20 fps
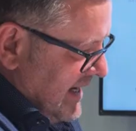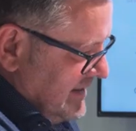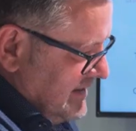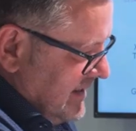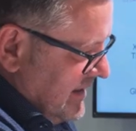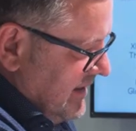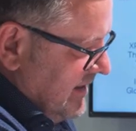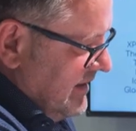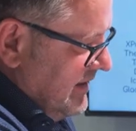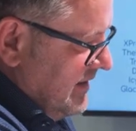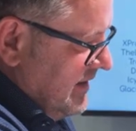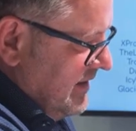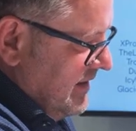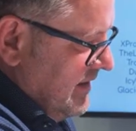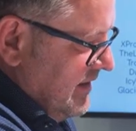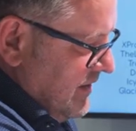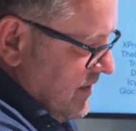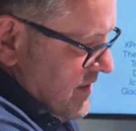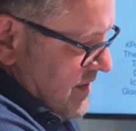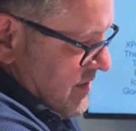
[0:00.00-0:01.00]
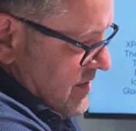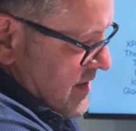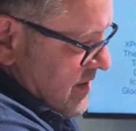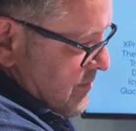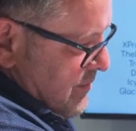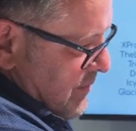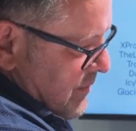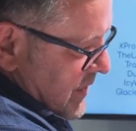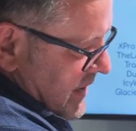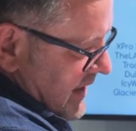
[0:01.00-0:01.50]
Capacitor. You
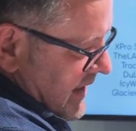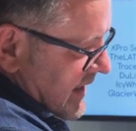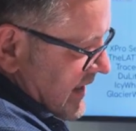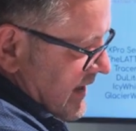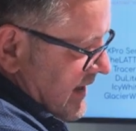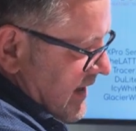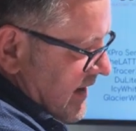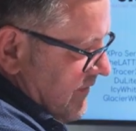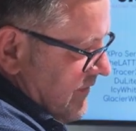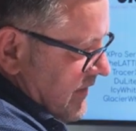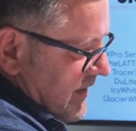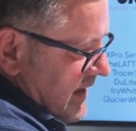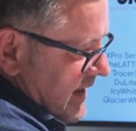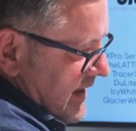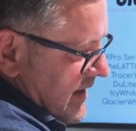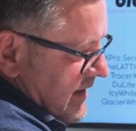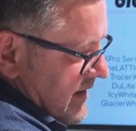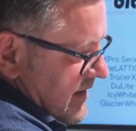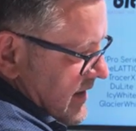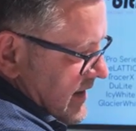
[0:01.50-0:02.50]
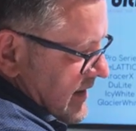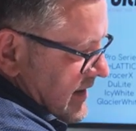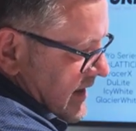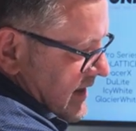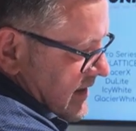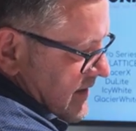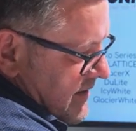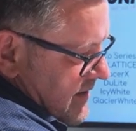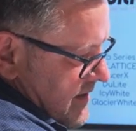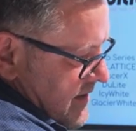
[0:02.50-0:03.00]
can put it in there if you'd like. I
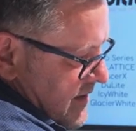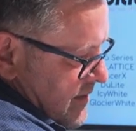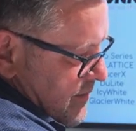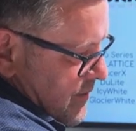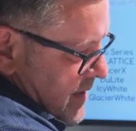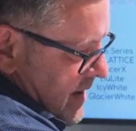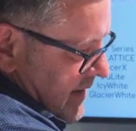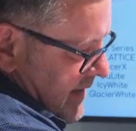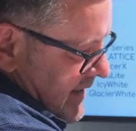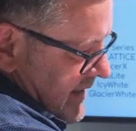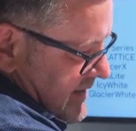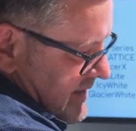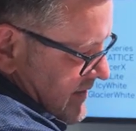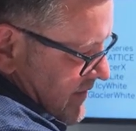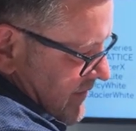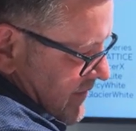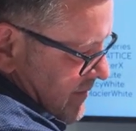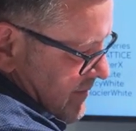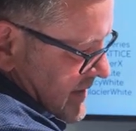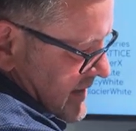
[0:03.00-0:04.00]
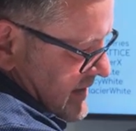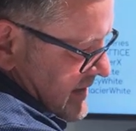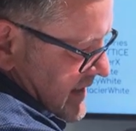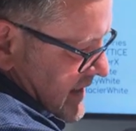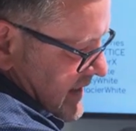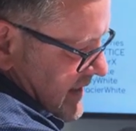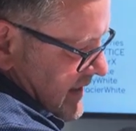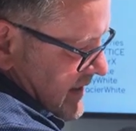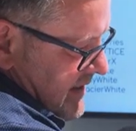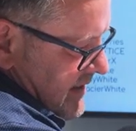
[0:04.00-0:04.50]
think probably easier from this
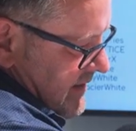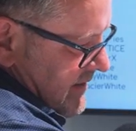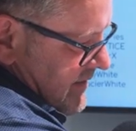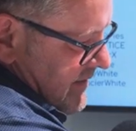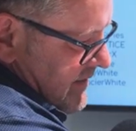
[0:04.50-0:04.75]
side.